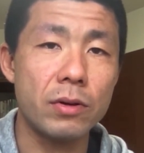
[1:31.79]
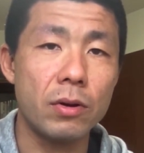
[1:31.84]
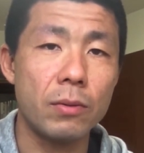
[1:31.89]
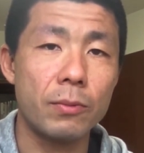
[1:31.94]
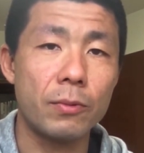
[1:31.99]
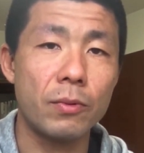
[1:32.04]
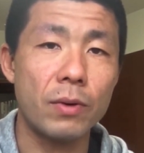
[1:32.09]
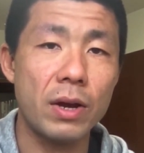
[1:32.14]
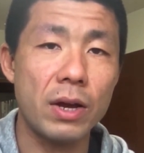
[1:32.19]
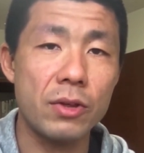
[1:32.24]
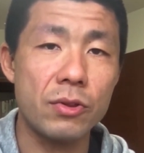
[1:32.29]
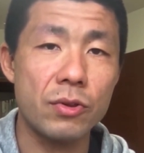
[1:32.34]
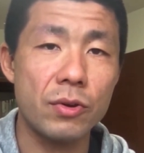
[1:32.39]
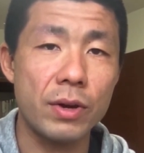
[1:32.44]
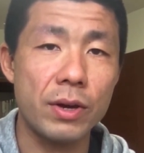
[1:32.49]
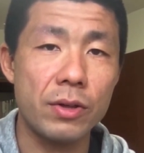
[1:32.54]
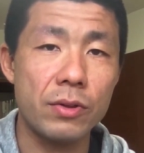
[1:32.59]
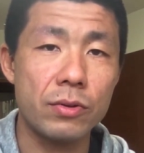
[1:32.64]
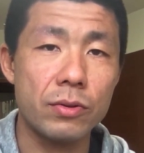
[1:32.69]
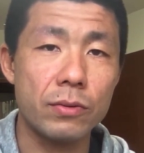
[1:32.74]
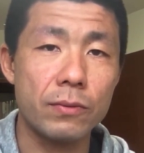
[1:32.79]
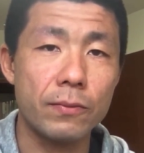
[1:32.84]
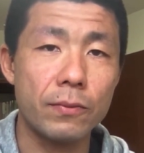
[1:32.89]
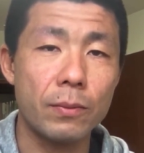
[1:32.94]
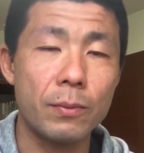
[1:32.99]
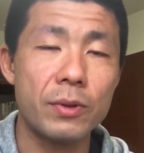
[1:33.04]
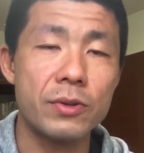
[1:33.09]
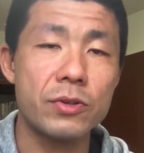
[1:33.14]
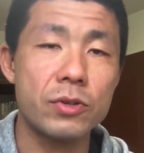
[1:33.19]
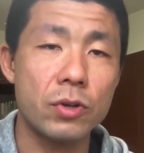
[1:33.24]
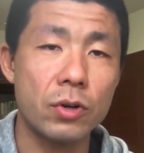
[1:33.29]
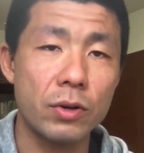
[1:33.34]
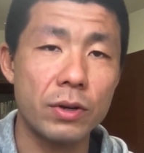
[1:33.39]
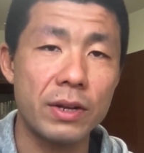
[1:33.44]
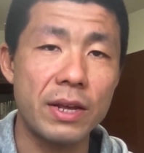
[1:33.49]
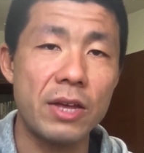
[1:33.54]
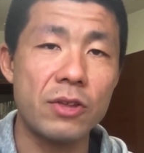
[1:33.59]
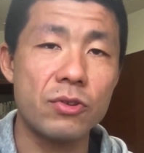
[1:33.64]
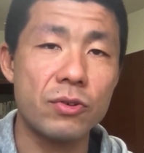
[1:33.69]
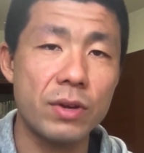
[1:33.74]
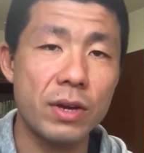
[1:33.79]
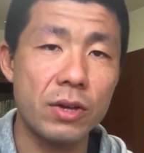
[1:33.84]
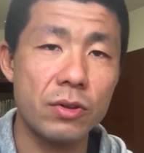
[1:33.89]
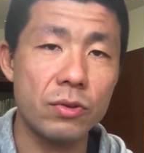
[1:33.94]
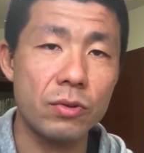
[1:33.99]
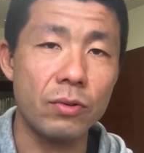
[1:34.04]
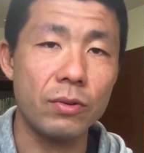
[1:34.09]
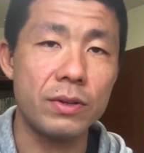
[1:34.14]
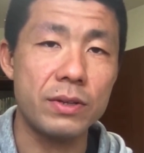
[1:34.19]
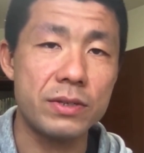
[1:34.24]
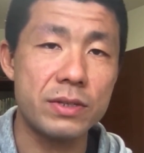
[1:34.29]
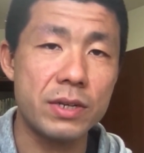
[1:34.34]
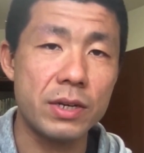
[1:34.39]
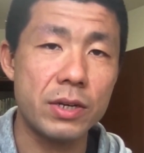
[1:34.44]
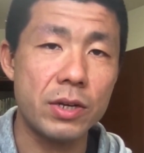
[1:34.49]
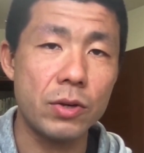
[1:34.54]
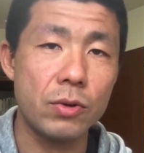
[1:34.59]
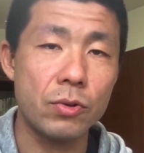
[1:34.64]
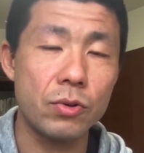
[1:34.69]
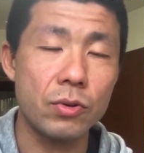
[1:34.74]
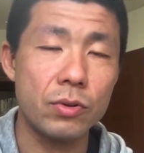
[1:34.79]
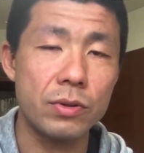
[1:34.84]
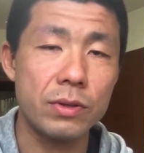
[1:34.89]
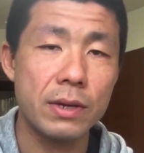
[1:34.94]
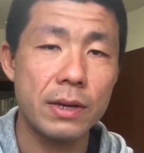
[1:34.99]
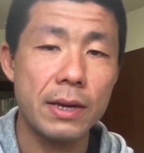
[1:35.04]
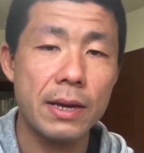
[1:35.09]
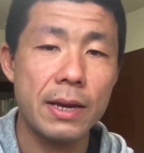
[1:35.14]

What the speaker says: of graduation from a certain educational institution